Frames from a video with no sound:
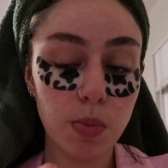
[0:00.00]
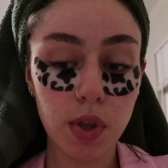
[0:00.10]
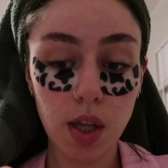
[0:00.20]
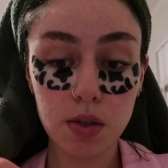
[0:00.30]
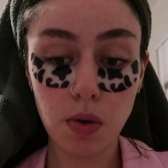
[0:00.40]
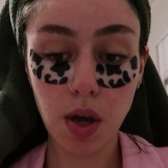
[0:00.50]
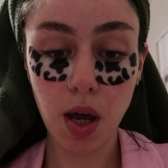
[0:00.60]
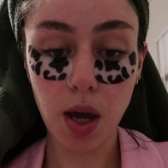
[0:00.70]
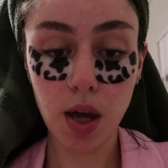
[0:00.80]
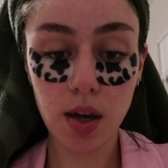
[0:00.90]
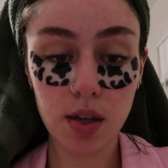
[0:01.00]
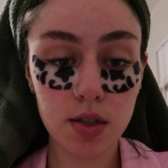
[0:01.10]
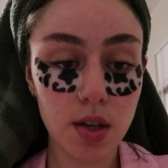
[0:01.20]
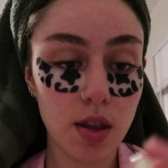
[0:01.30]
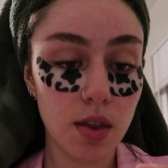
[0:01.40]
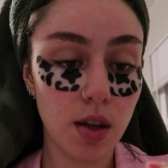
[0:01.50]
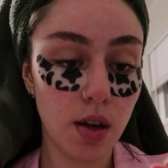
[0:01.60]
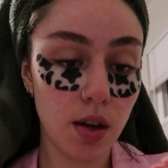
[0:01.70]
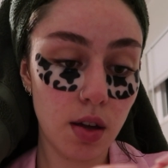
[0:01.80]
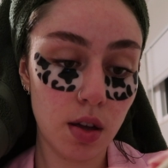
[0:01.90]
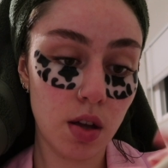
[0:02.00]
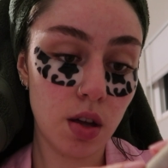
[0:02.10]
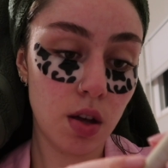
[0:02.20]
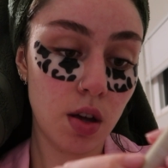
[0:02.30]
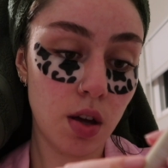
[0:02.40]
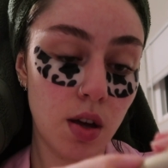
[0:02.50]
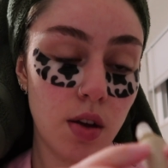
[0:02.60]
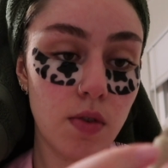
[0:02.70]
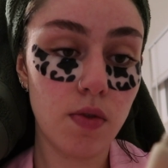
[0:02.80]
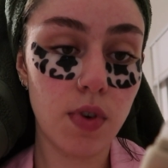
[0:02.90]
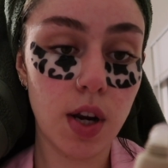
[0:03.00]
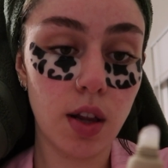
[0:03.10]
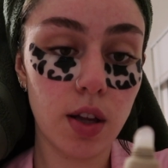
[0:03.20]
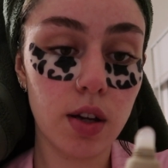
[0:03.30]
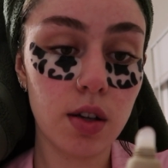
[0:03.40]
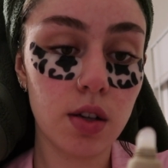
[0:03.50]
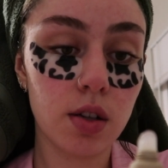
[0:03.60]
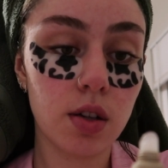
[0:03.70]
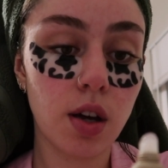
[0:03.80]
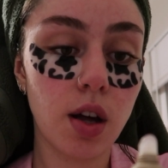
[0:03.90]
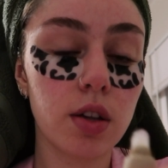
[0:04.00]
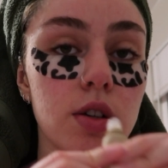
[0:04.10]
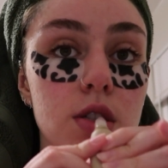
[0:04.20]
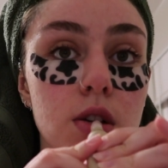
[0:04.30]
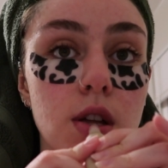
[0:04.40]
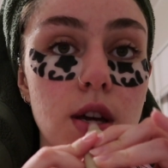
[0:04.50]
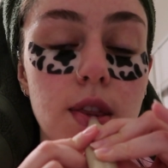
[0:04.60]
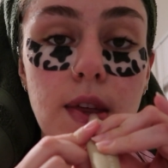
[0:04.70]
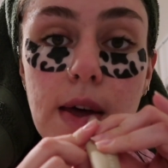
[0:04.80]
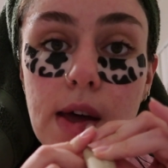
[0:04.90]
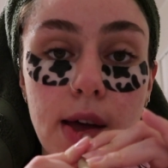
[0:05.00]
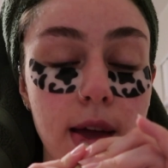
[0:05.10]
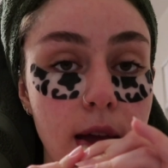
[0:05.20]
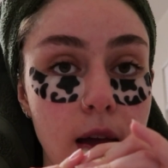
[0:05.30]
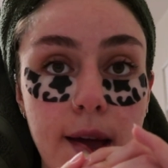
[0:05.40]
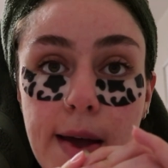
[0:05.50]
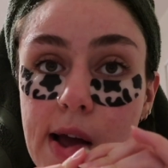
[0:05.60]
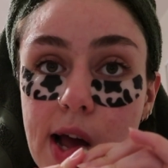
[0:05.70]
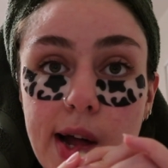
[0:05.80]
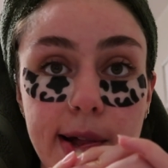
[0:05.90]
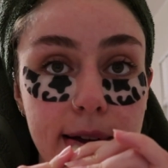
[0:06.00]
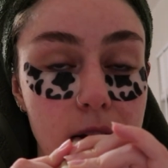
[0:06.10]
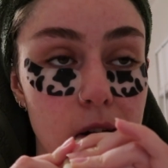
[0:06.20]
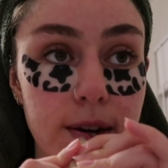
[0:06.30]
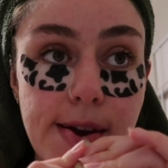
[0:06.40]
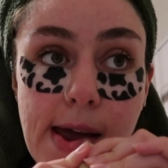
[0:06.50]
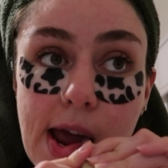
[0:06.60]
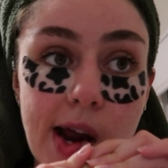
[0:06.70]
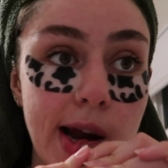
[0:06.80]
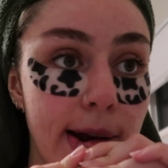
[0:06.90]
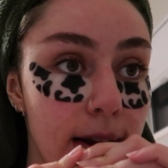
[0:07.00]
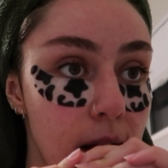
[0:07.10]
but that's okay. It's in the vanilla color, so like the clear shade.